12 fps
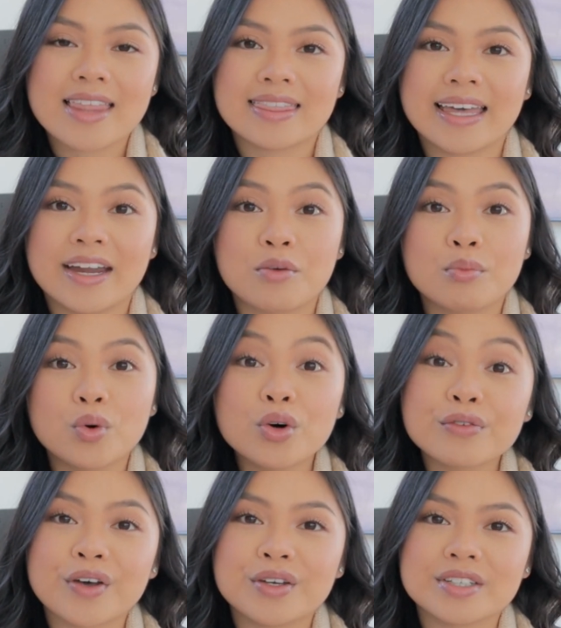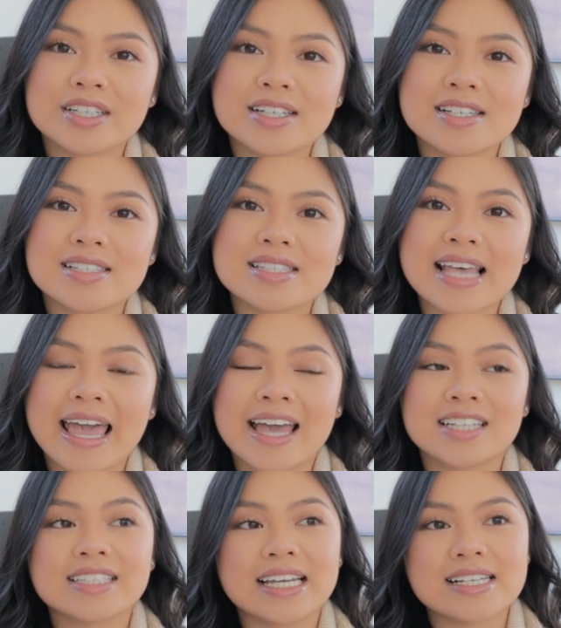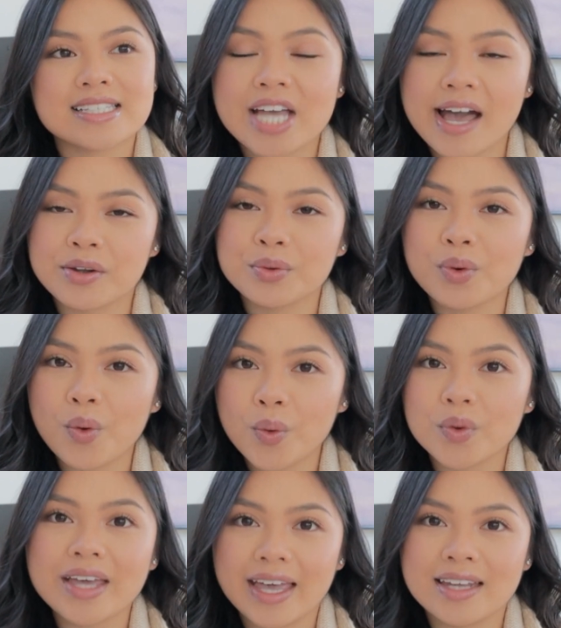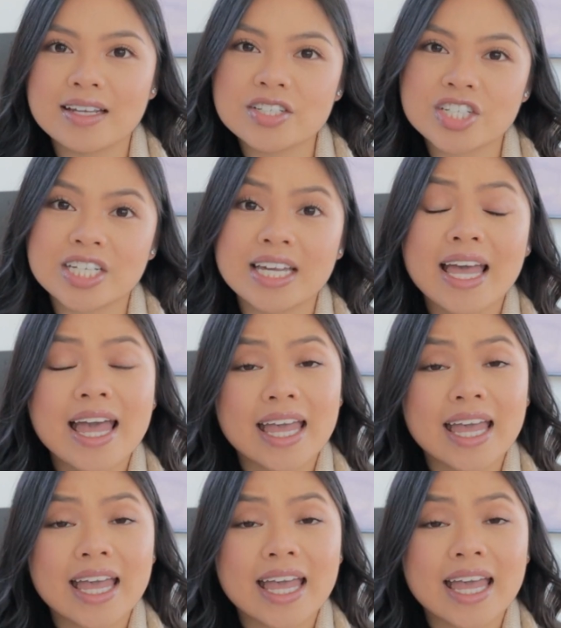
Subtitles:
They are more focused and they channel all their energy